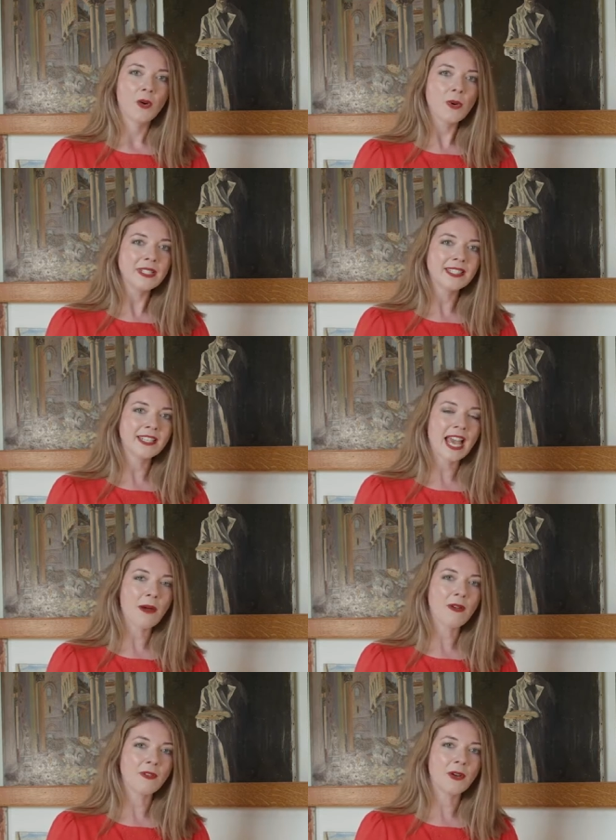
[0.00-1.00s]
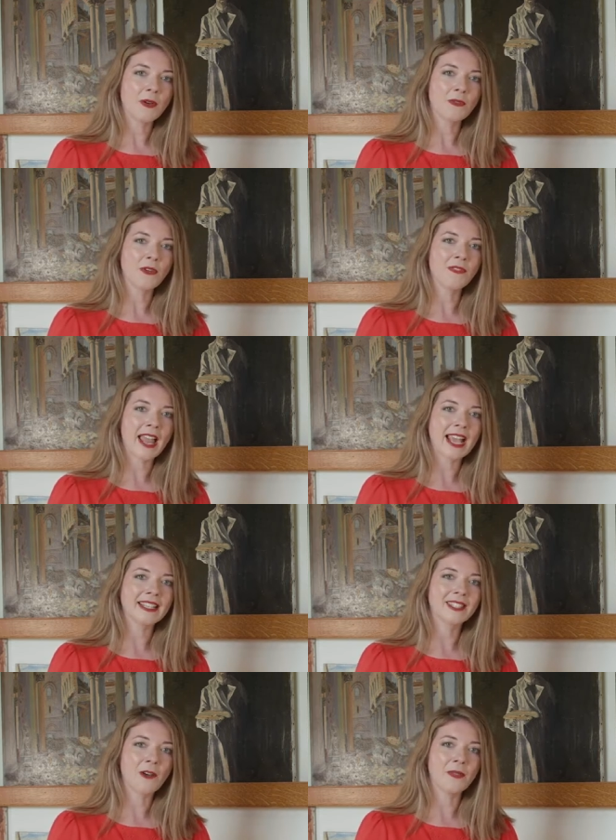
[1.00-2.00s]
Winston, however,
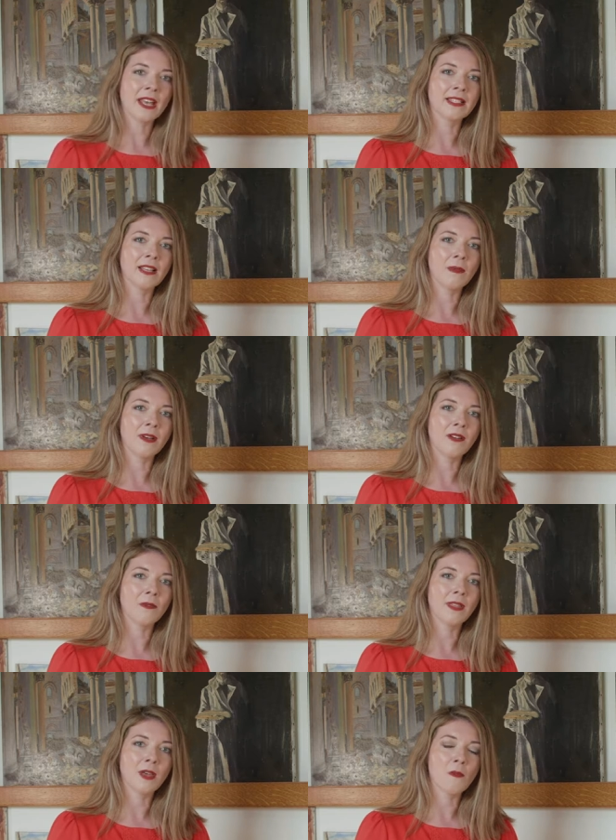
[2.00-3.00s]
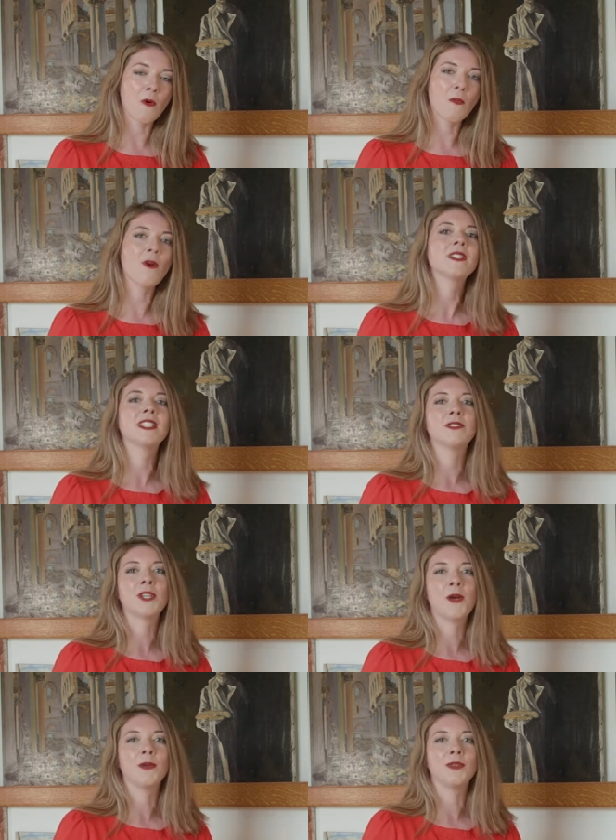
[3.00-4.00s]
reflects on that summer with a more positive
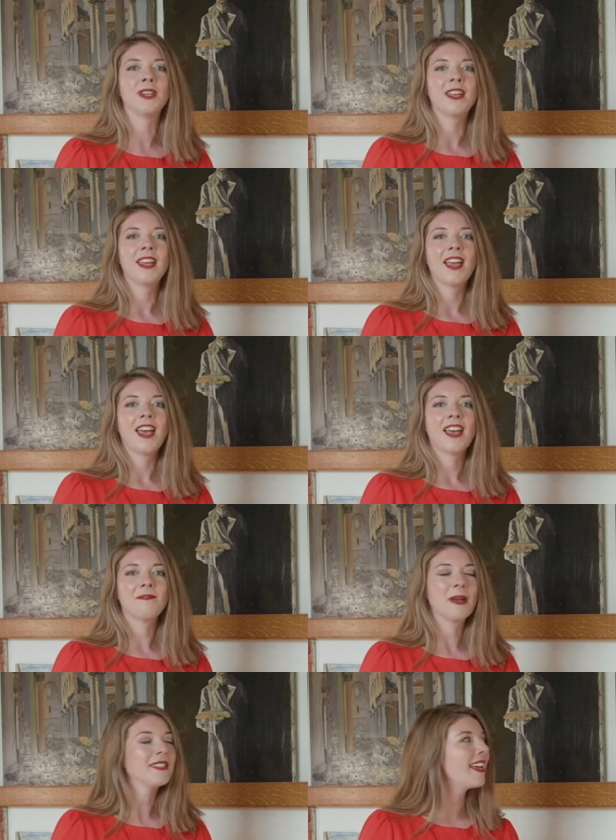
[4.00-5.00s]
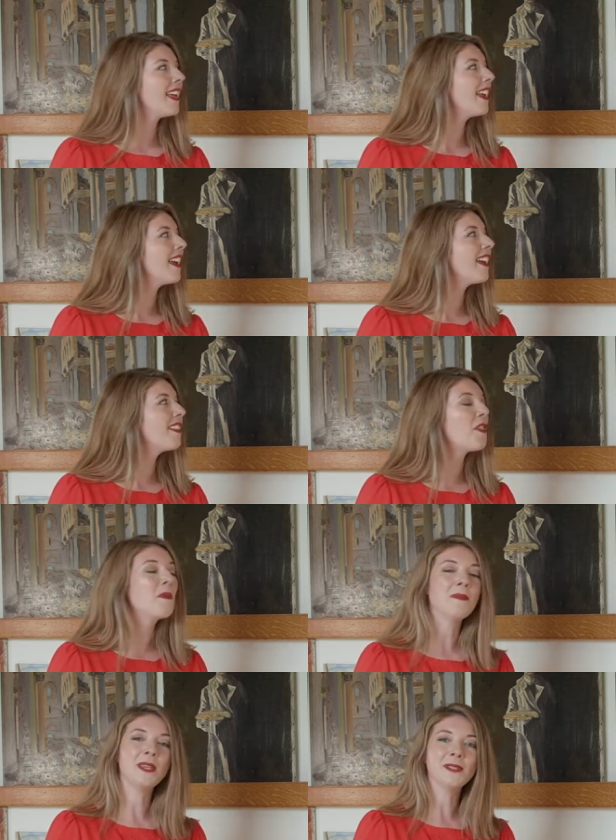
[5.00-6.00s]
tone by saying that
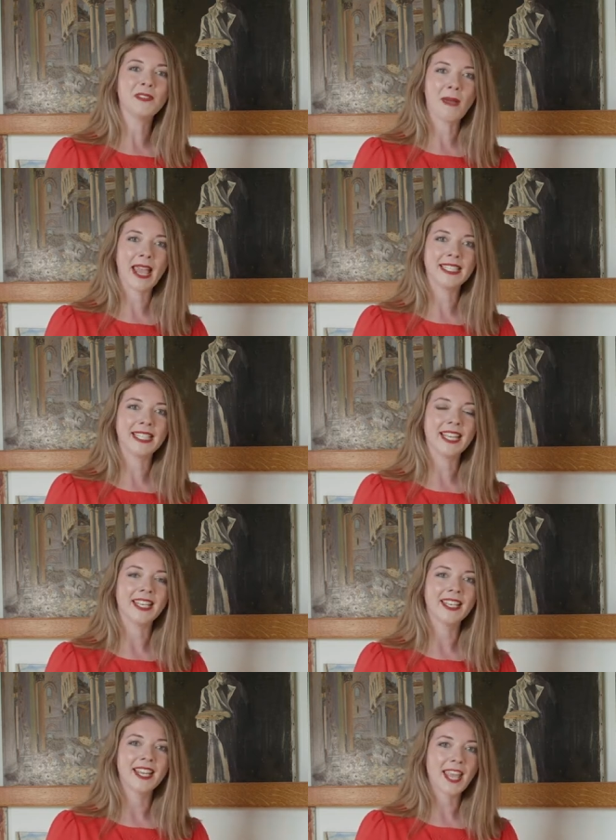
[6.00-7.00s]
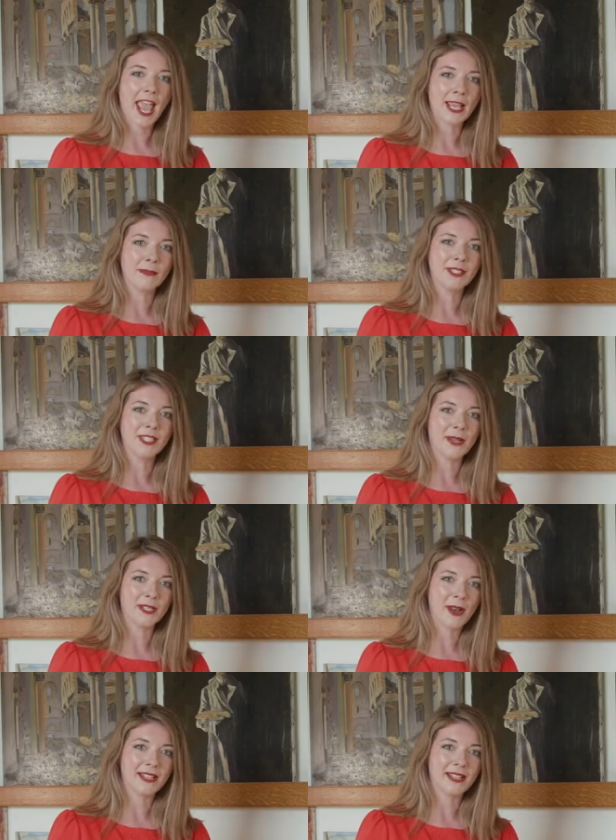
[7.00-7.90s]
the muse of painting came to his